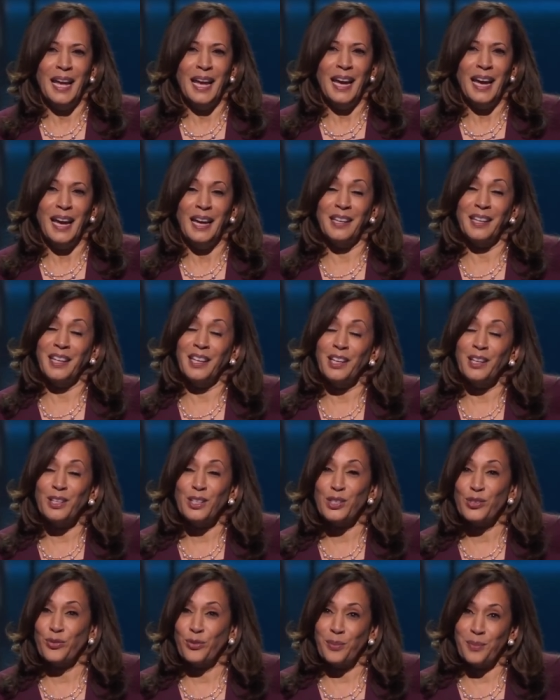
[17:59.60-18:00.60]
And
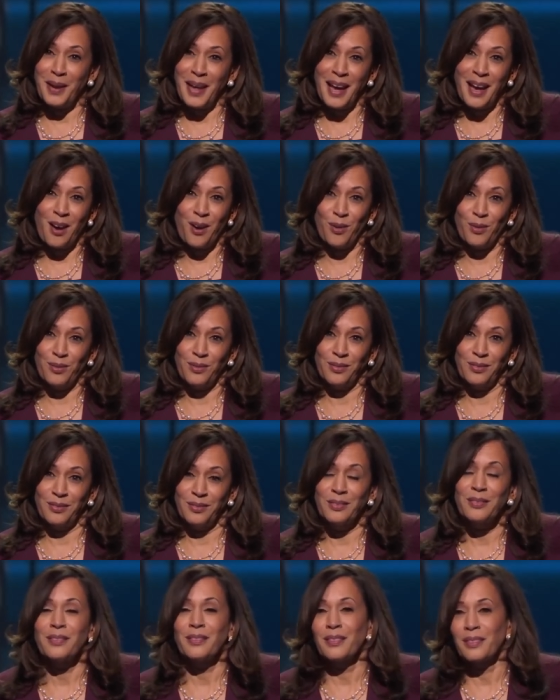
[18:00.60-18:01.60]
years from now,
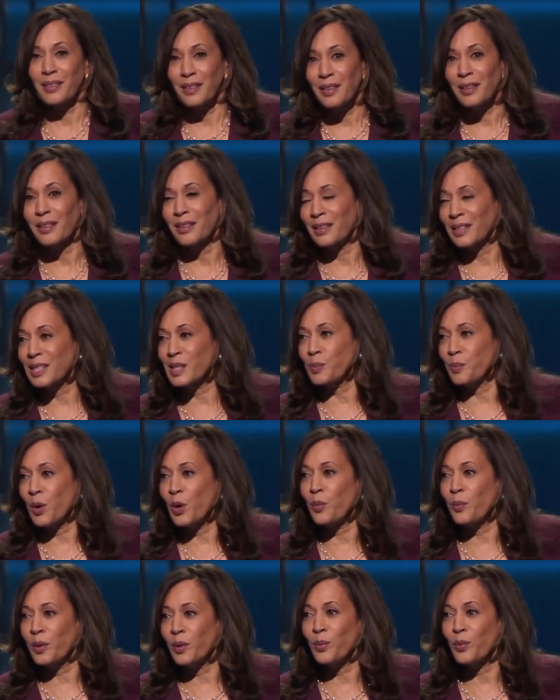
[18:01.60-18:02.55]
this moment